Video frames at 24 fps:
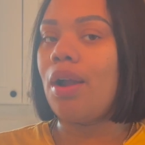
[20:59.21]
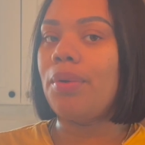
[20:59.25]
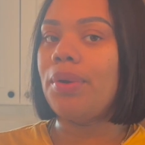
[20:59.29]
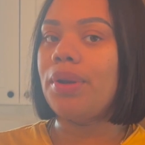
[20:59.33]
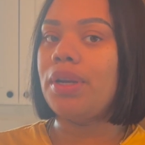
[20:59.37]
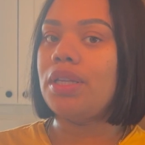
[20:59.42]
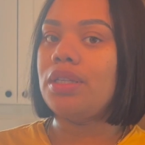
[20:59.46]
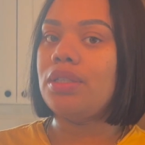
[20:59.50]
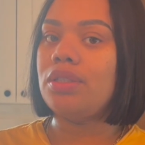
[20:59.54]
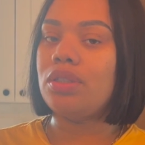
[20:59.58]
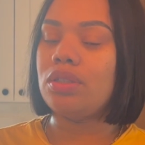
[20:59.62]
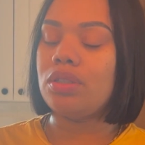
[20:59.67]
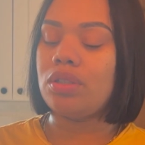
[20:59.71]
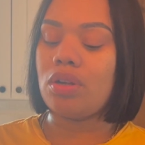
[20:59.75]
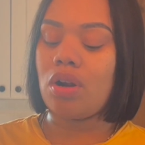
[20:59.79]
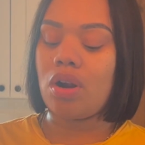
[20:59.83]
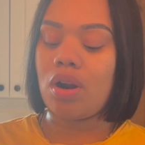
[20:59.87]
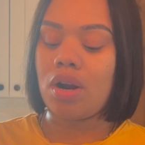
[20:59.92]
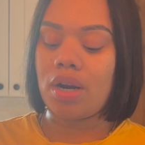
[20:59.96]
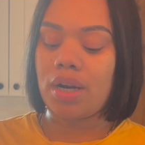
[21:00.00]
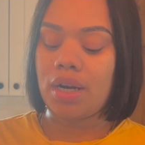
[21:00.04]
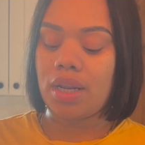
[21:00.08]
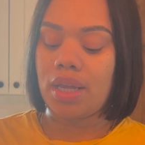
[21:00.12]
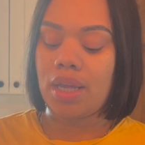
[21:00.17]
already
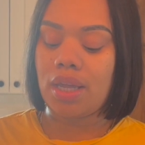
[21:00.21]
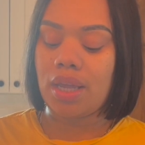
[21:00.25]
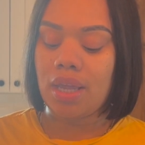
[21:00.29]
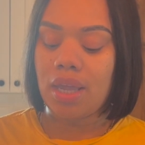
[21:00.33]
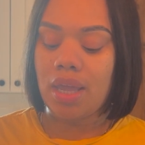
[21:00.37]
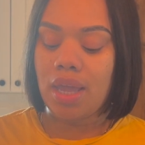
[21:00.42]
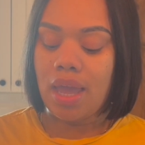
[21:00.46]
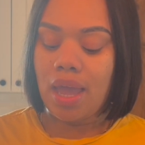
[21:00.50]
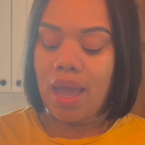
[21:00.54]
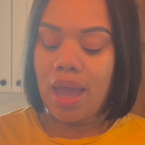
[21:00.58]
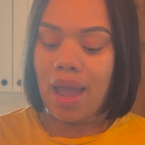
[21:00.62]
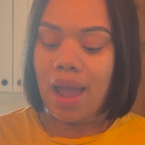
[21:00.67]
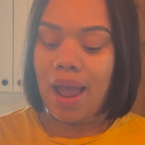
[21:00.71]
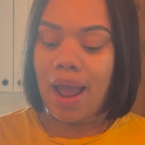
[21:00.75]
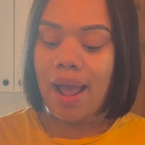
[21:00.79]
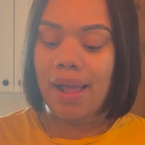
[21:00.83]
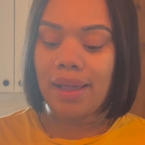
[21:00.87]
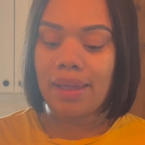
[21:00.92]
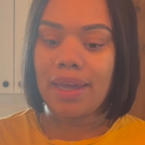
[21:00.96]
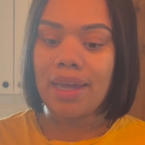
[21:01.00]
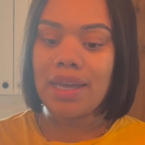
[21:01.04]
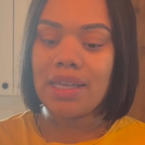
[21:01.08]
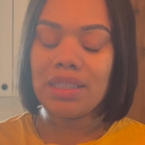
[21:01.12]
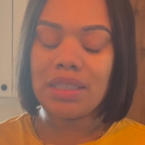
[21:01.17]
started. I
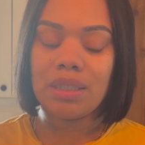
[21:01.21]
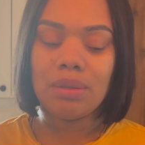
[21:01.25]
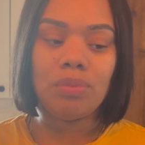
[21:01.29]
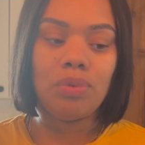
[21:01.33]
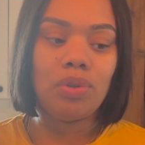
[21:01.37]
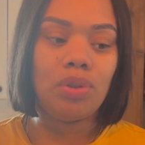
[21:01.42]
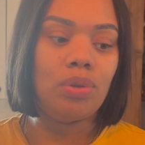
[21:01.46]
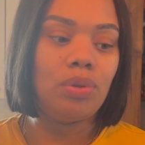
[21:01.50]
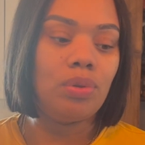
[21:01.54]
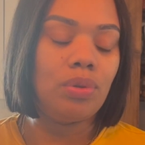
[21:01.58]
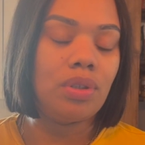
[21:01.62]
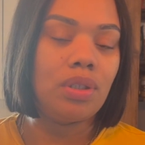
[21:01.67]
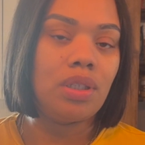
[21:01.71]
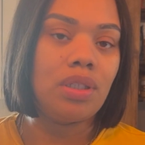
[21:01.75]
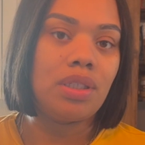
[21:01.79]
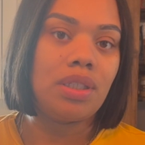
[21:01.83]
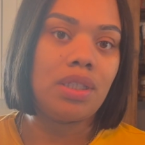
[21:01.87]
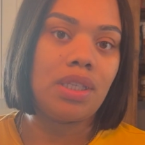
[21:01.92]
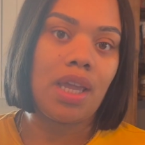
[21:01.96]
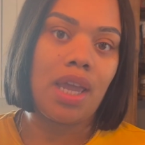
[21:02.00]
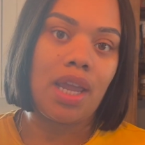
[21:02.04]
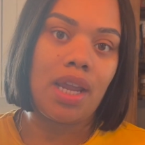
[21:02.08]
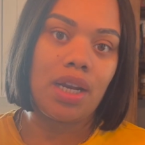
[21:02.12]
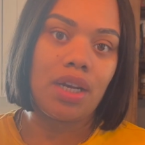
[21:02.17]
got some new
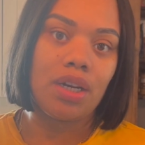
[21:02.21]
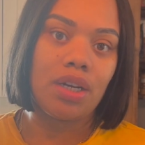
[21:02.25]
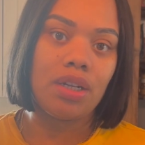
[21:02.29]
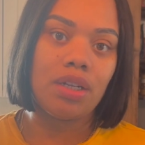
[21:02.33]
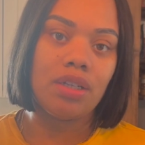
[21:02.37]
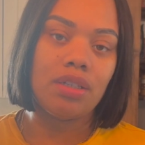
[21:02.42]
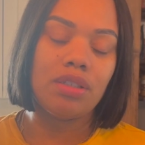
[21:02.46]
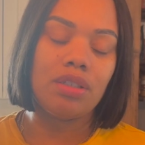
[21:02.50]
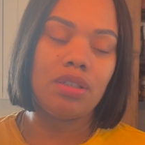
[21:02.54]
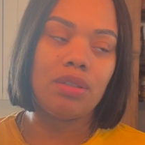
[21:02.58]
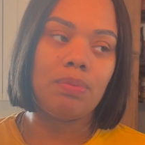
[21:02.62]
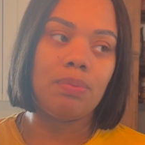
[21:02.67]
containers